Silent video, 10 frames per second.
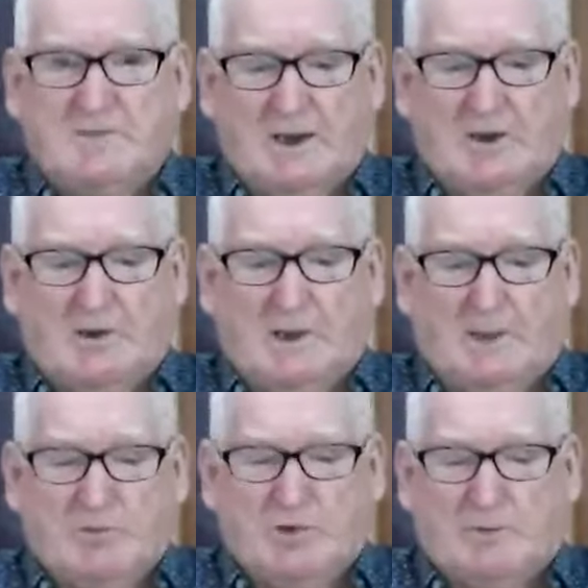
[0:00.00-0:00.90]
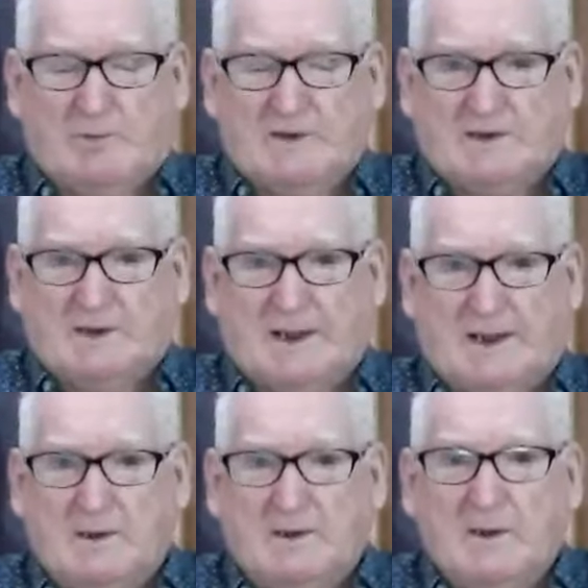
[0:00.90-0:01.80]
And I'll come to the rest of
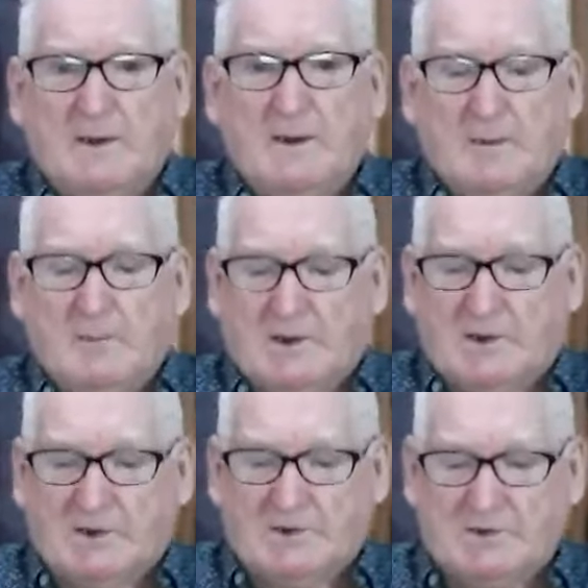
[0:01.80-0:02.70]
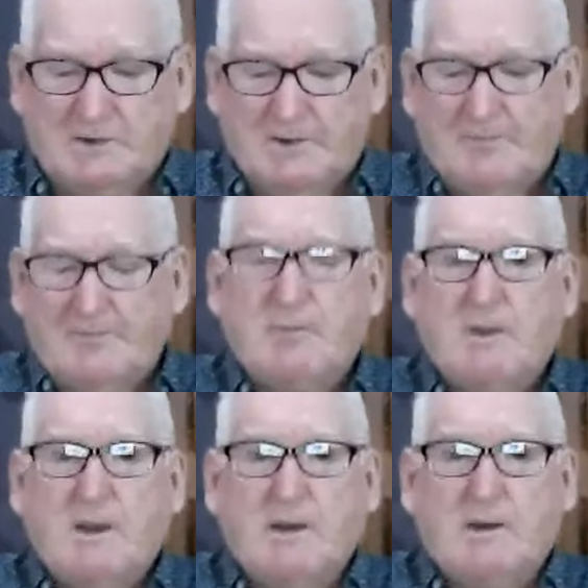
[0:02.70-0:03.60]
that, because
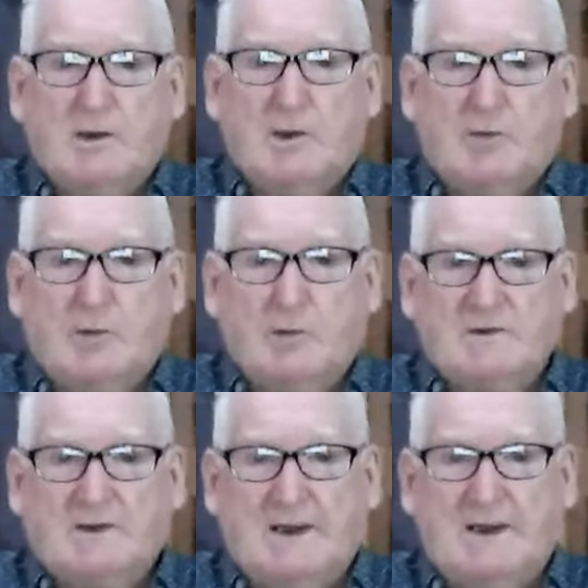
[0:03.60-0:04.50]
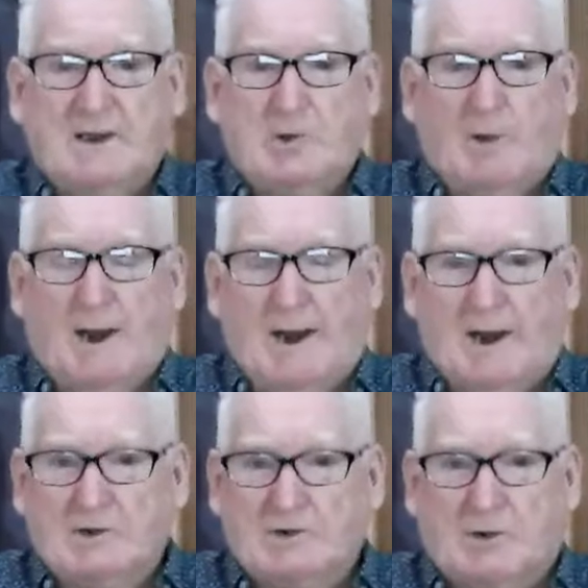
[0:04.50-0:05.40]
if you are saying you are
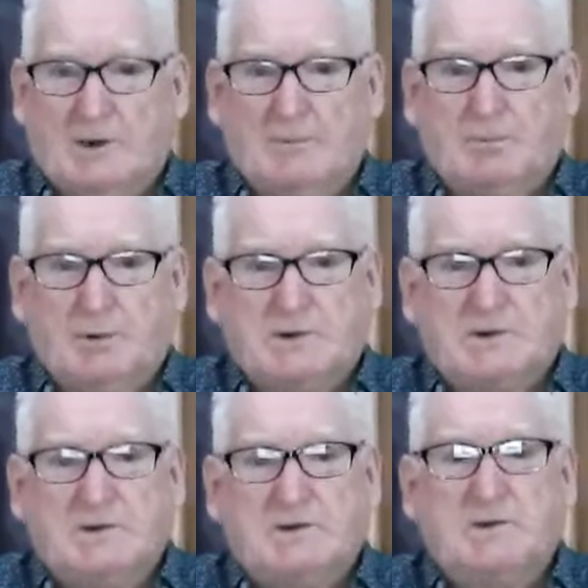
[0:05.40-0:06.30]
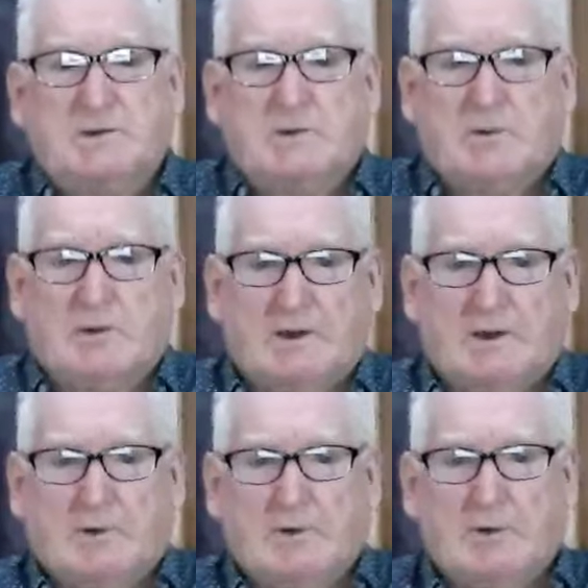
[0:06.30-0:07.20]
and try to push the issue, you're a
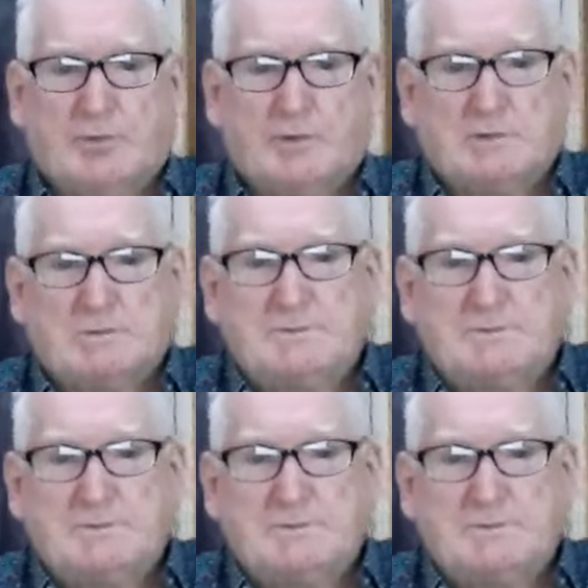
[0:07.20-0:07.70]
liar and a fraud.